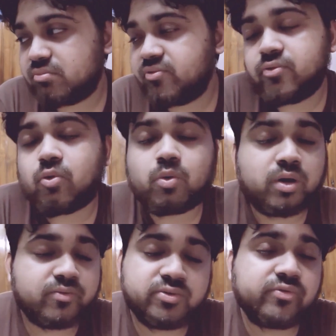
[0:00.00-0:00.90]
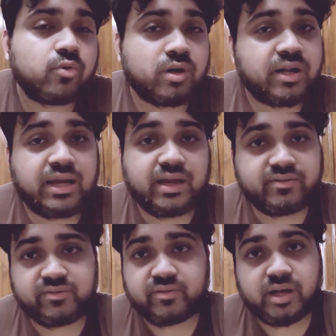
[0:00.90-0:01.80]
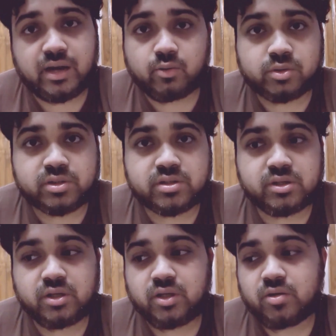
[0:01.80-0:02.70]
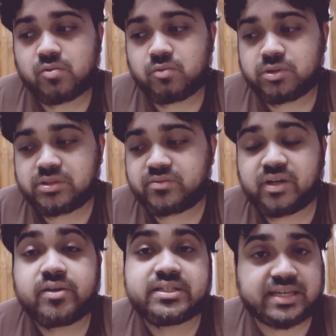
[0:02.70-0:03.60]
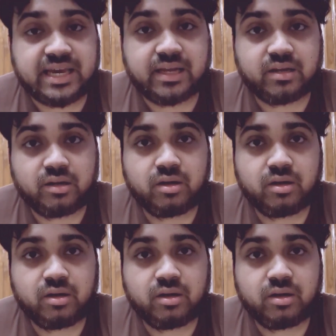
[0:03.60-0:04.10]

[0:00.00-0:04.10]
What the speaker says: 4 to 4.5 hours, which is very sad.